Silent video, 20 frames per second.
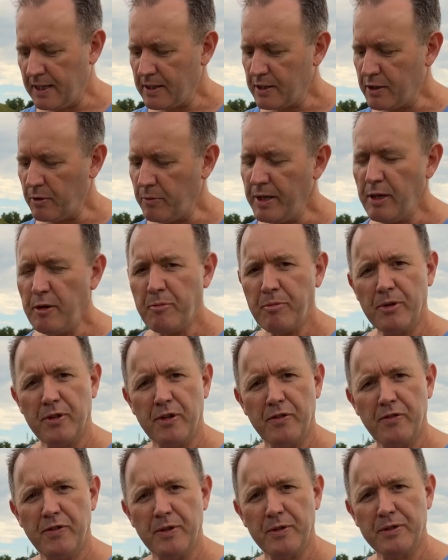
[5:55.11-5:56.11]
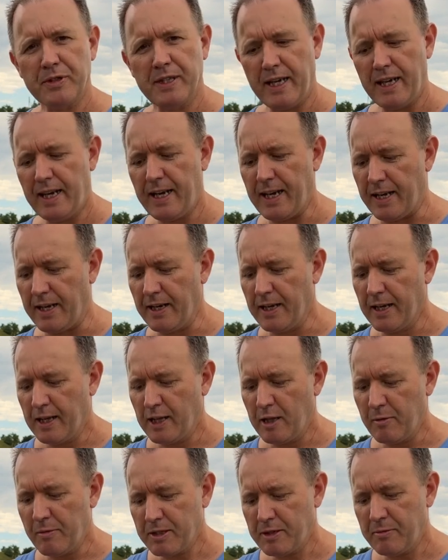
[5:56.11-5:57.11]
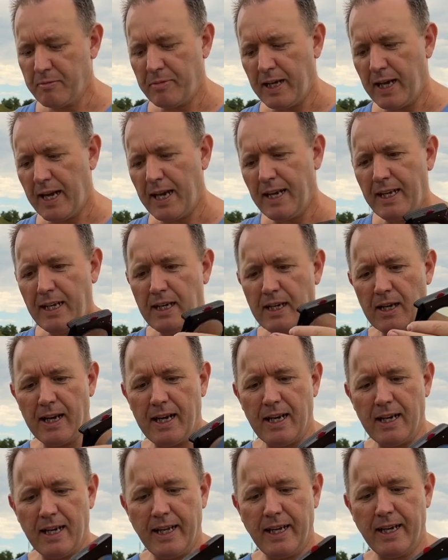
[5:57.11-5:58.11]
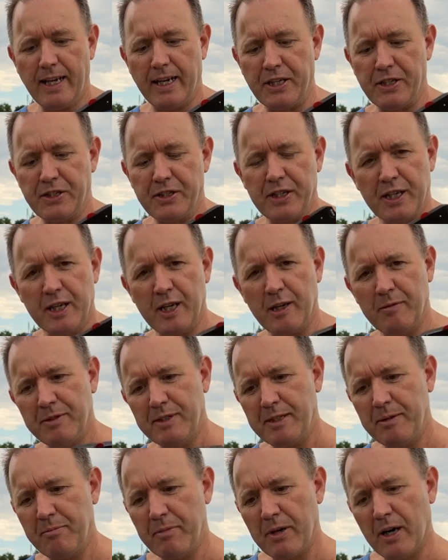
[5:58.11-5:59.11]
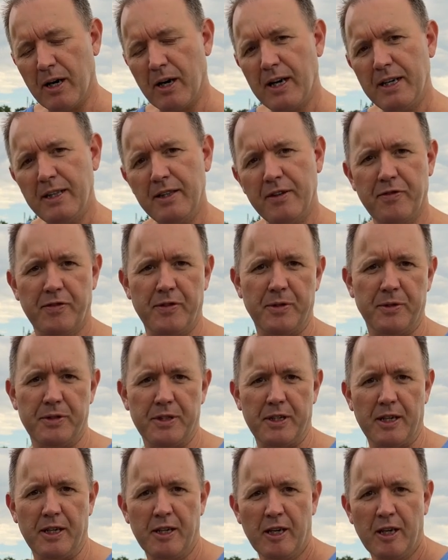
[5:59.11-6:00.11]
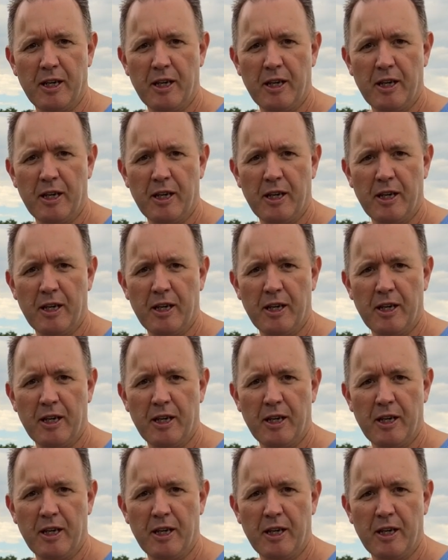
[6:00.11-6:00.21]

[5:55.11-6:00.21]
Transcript: So when you put the filter in, there mustn't be any light leakage that comes in behind the filter,